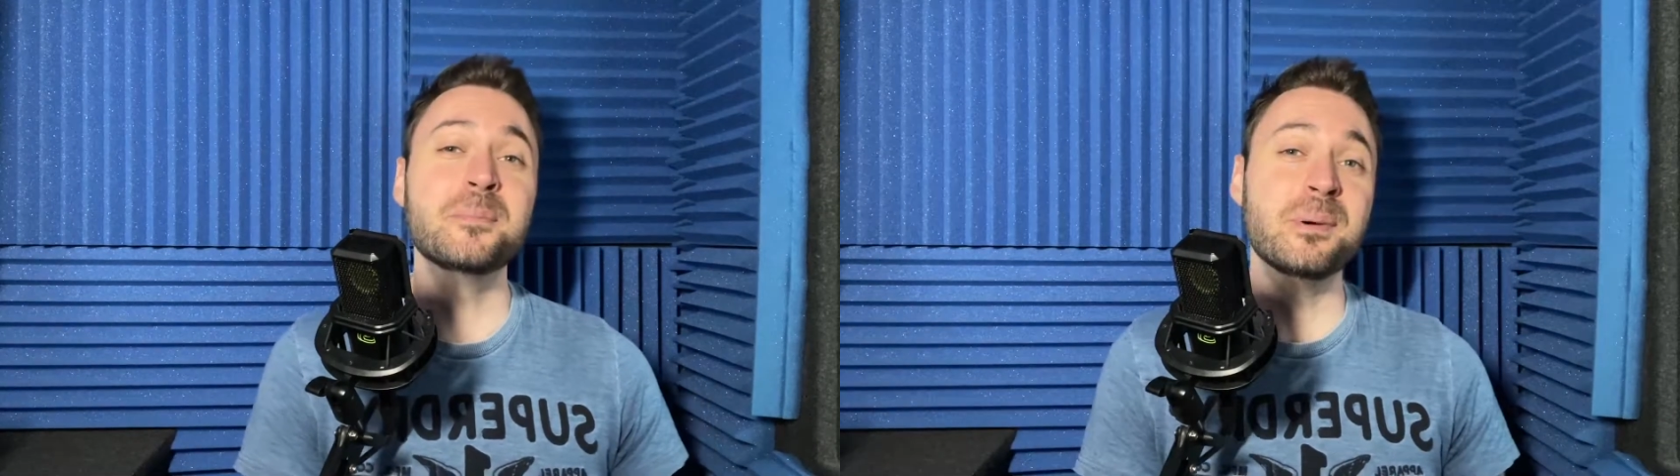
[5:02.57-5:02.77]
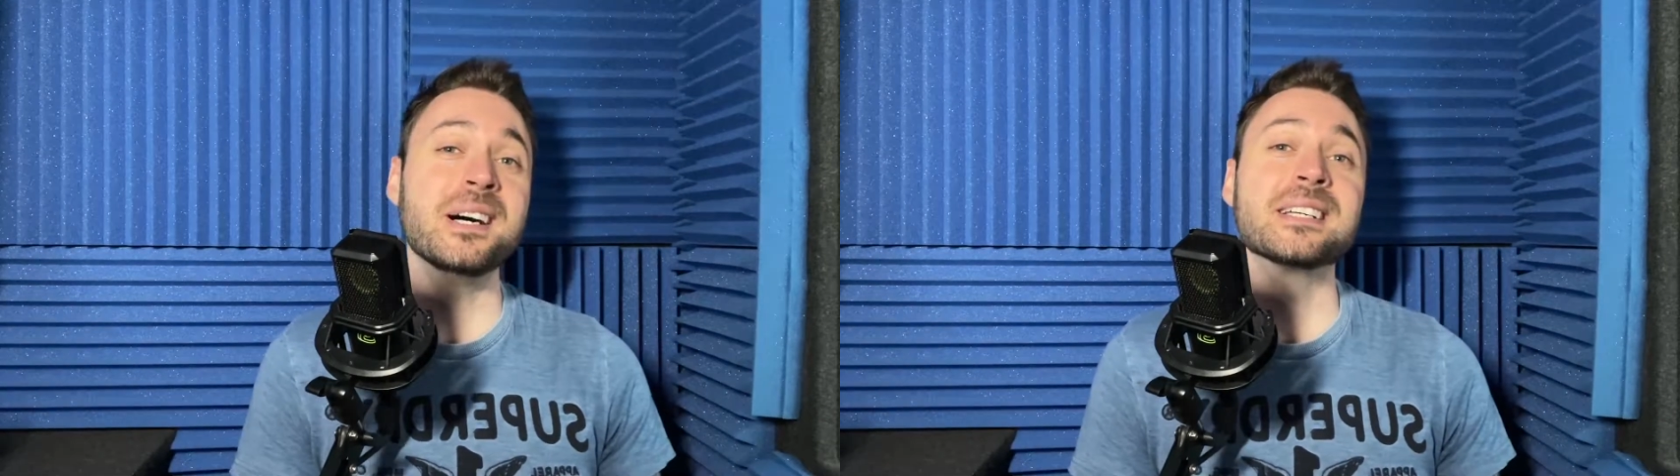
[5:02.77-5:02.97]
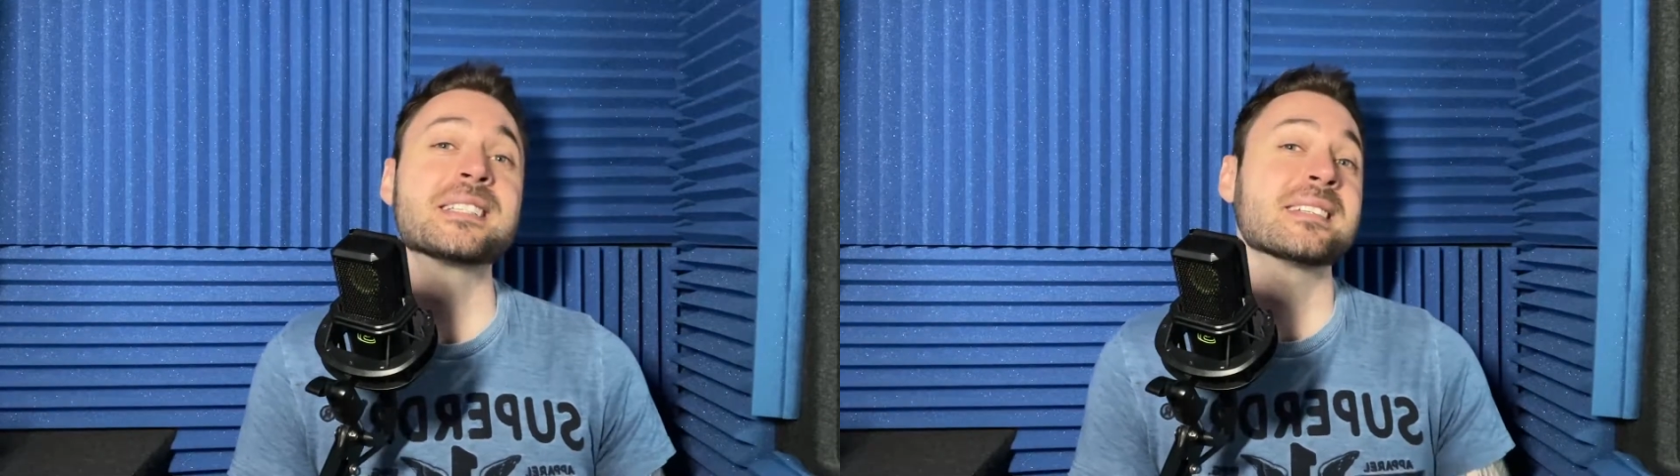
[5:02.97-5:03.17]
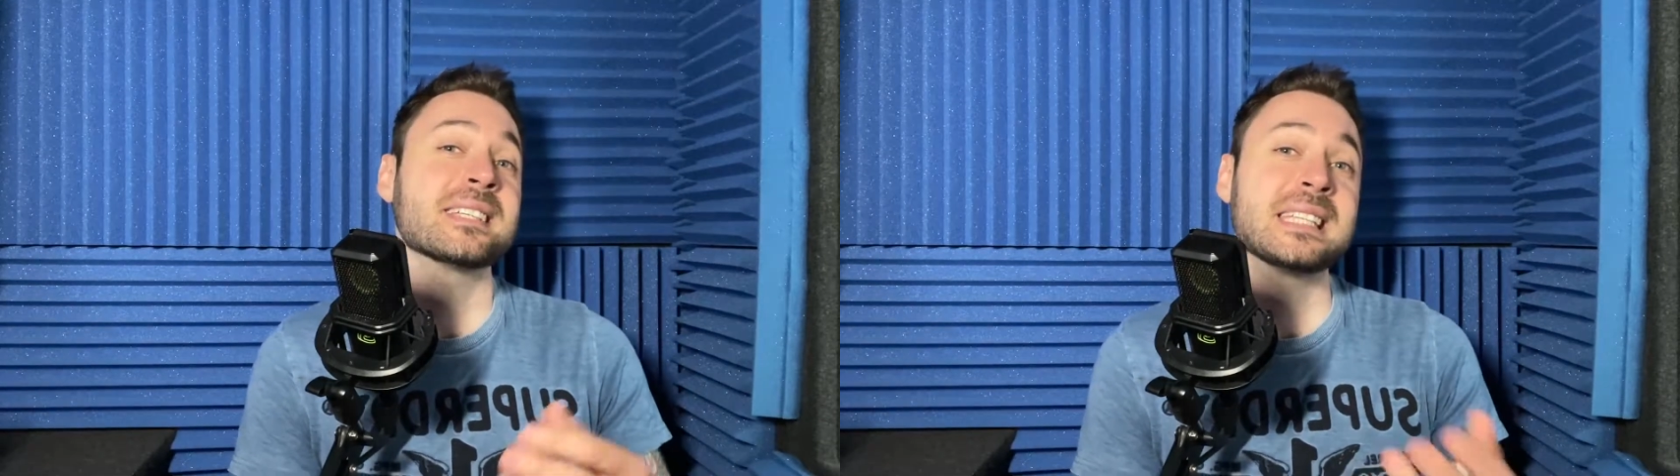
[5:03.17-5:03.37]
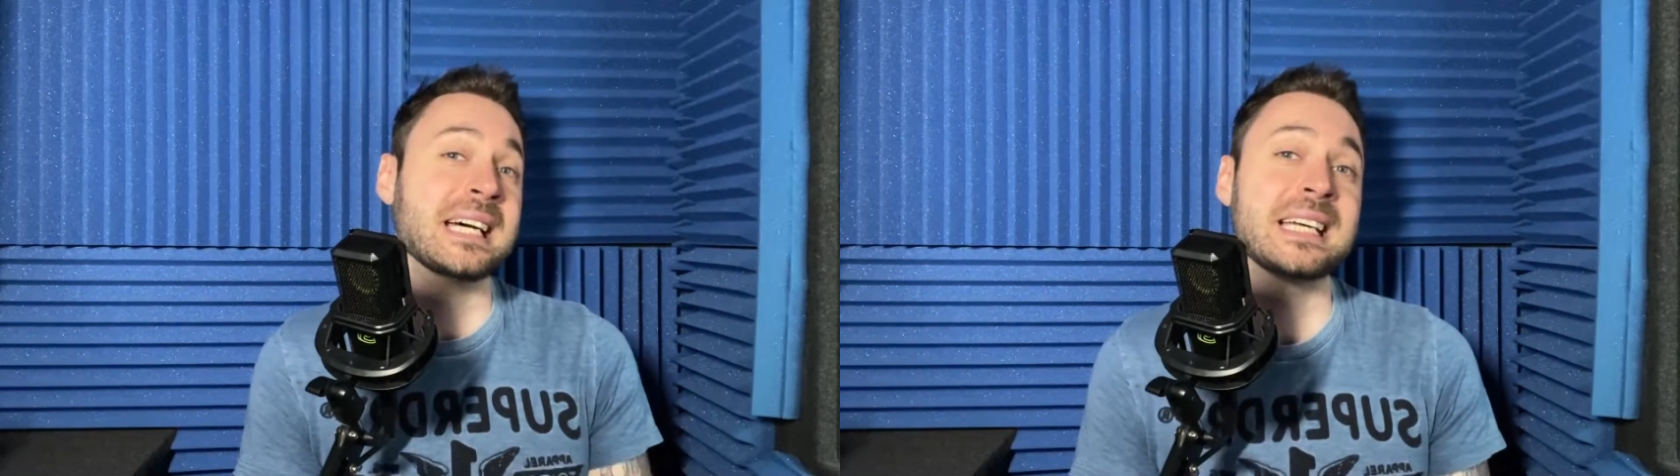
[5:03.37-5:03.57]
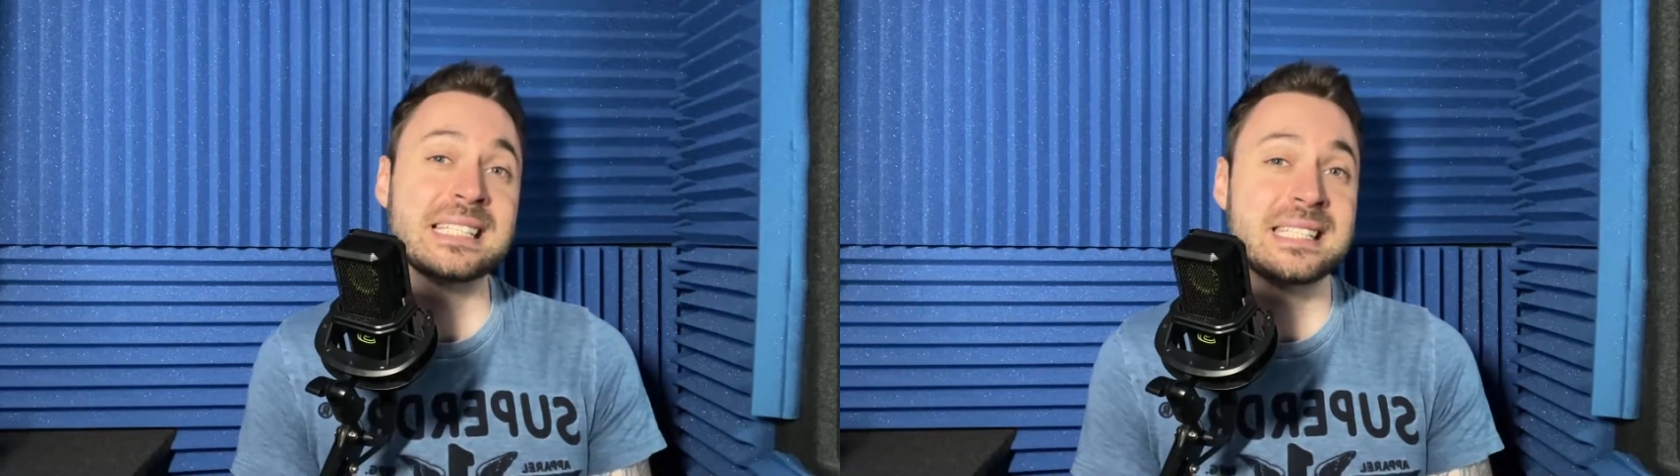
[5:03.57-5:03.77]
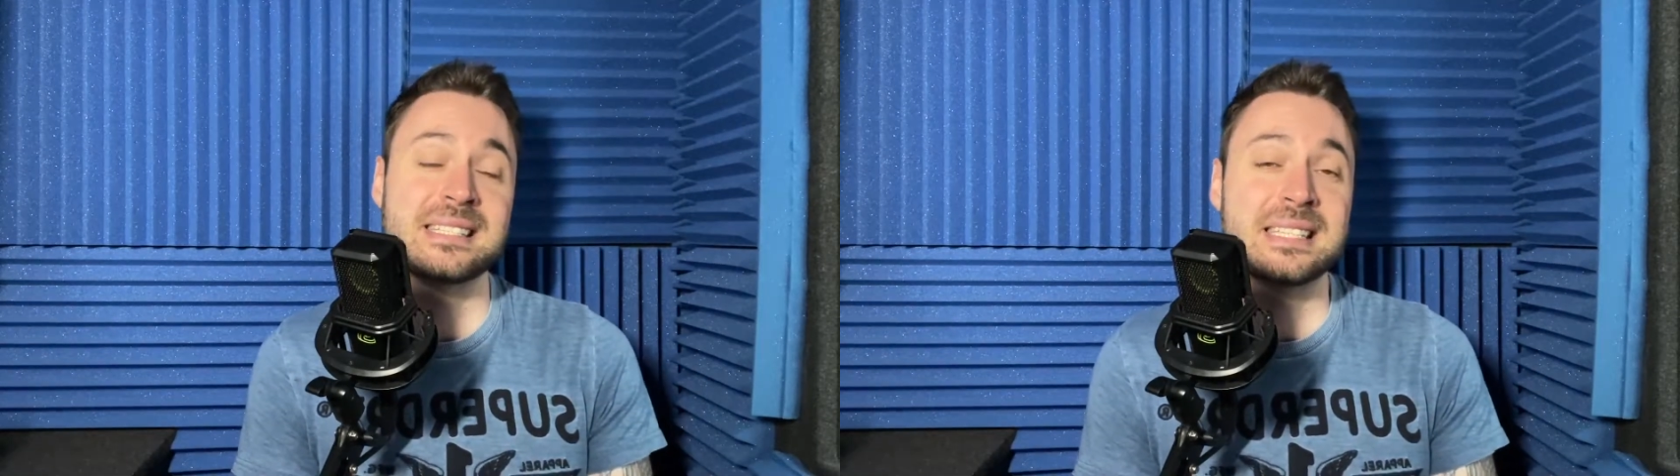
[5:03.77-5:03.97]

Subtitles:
But that